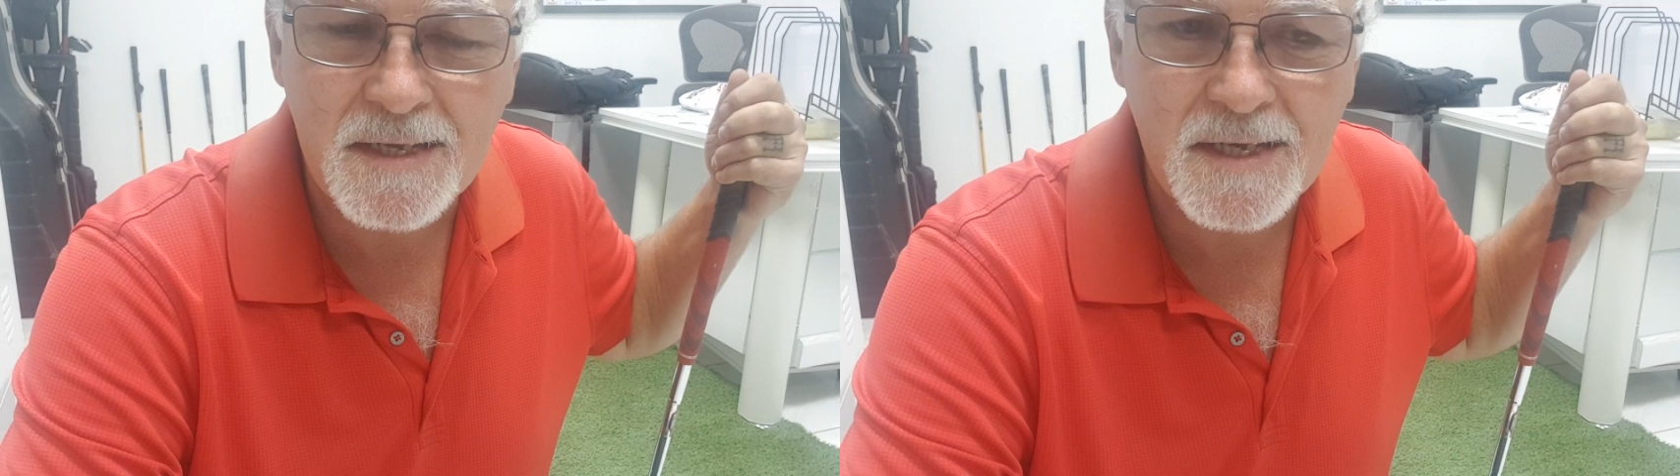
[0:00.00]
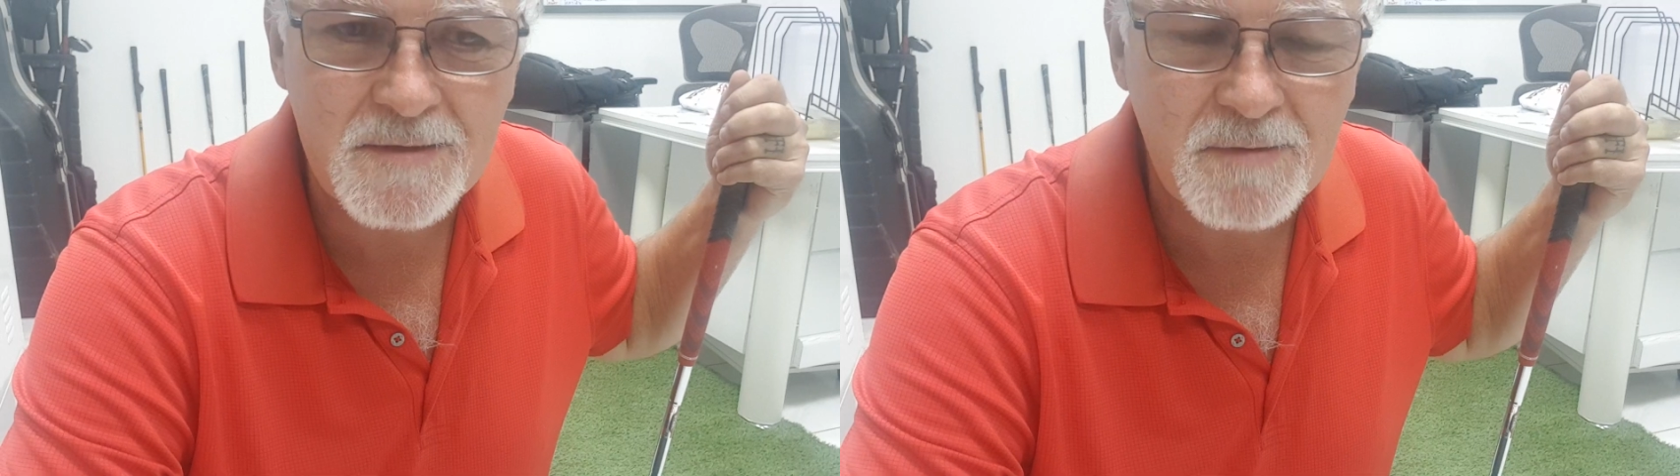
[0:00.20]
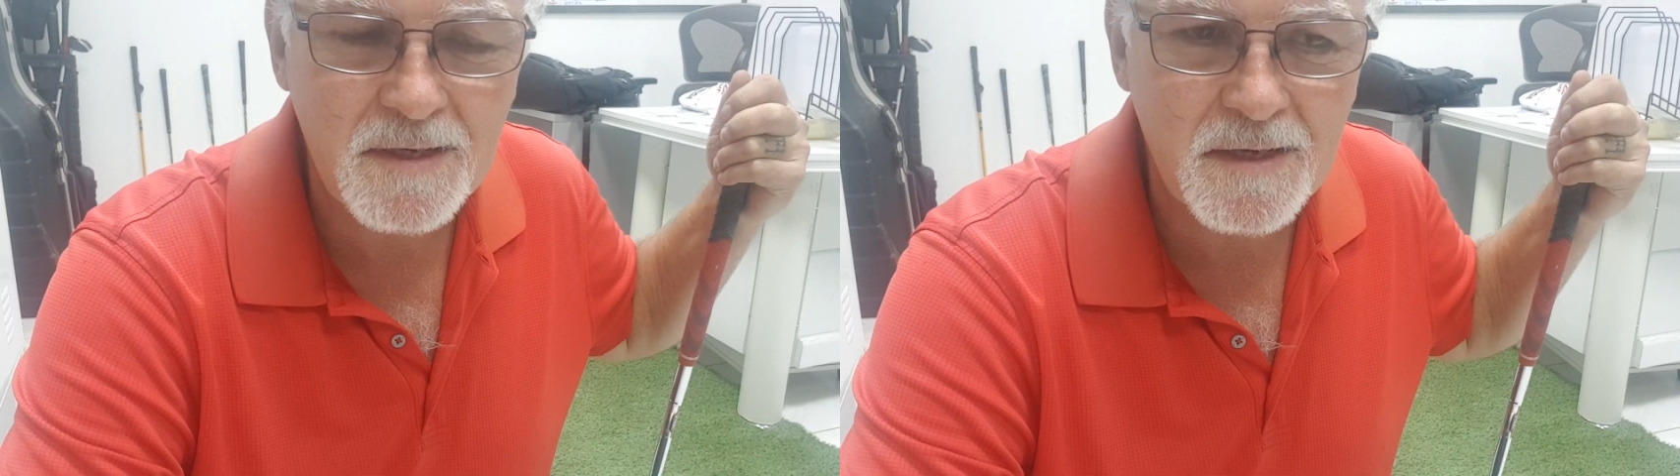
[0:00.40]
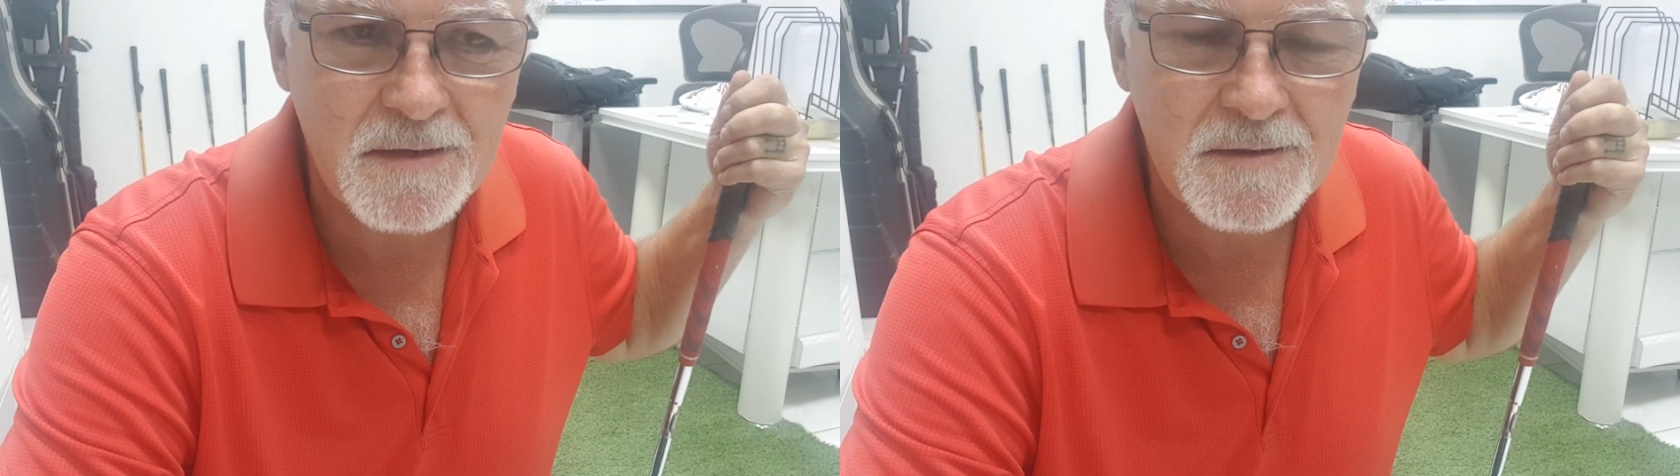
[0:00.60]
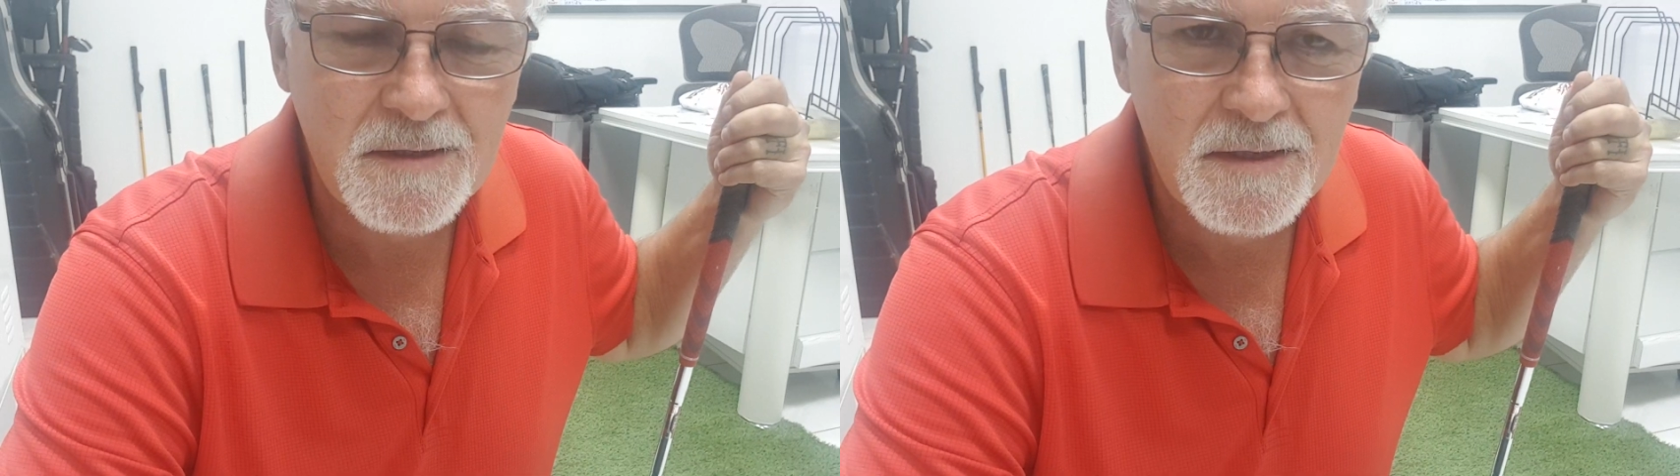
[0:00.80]
guy's video.
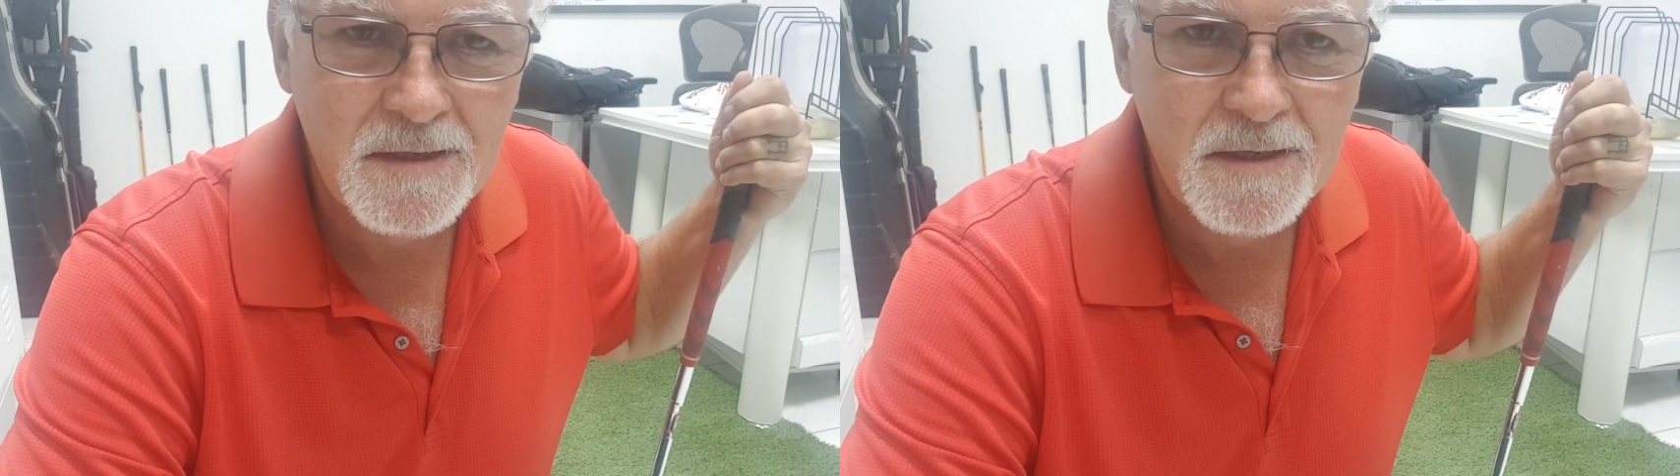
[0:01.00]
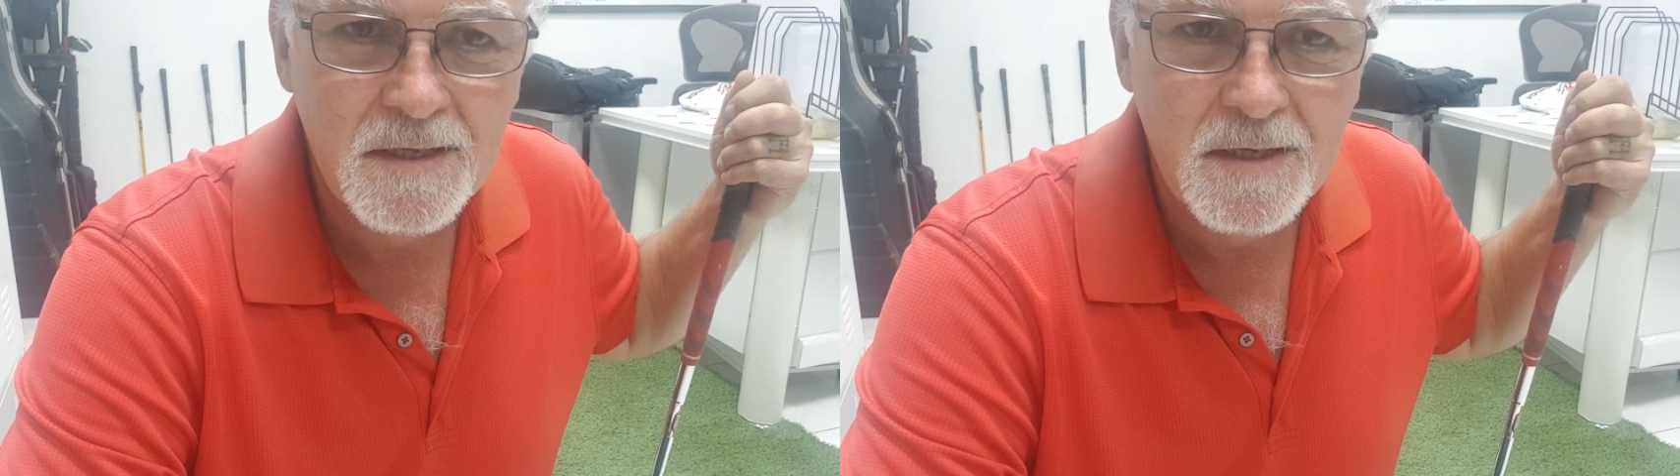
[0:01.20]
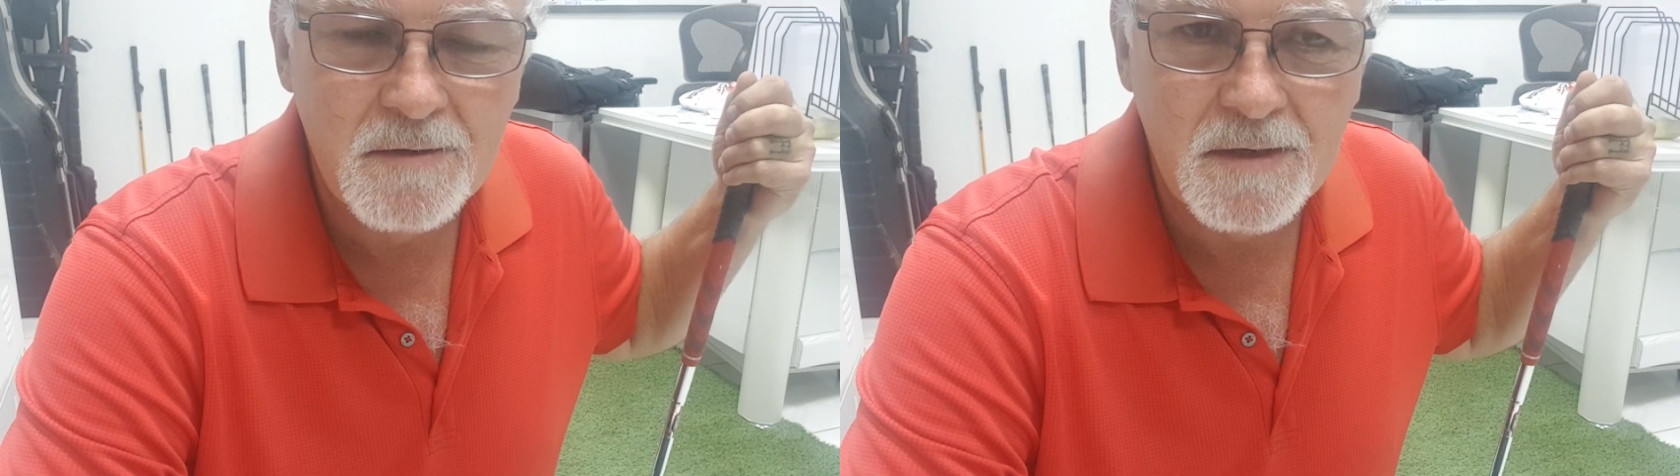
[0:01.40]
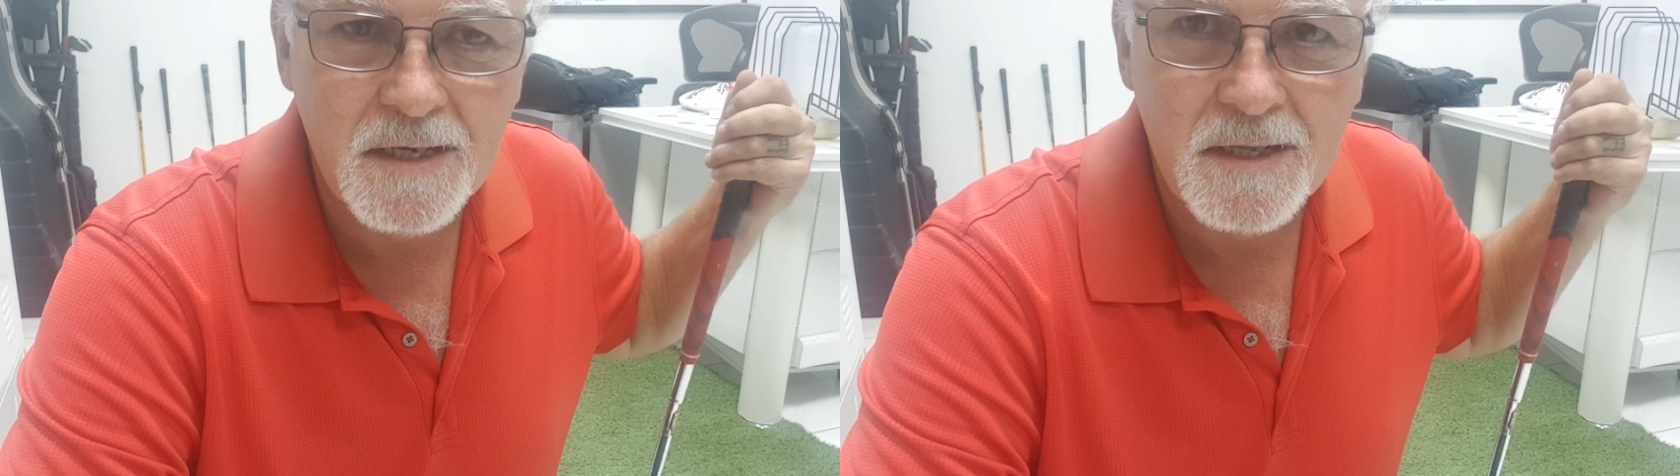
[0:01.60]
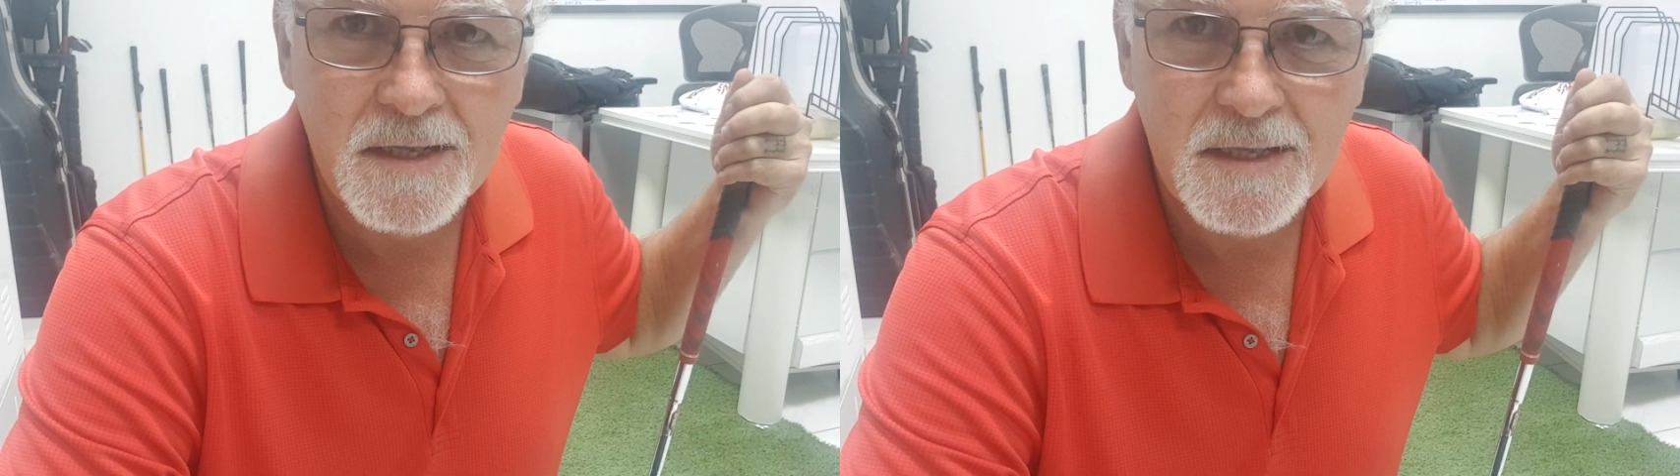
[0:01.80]

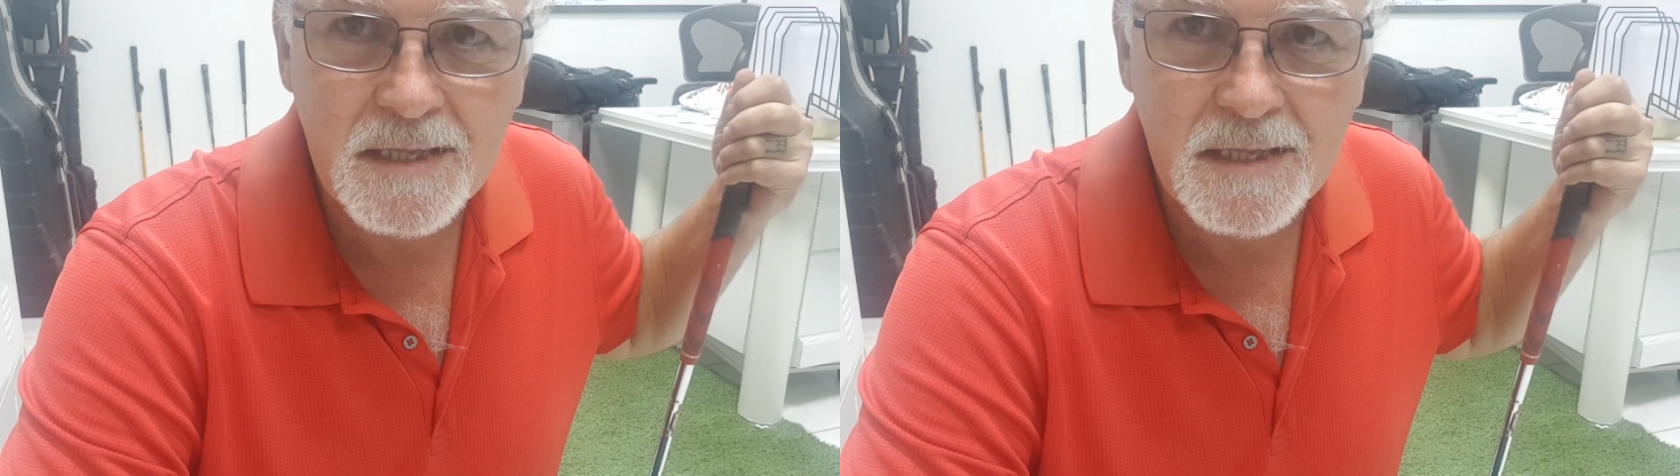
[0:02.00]
Well,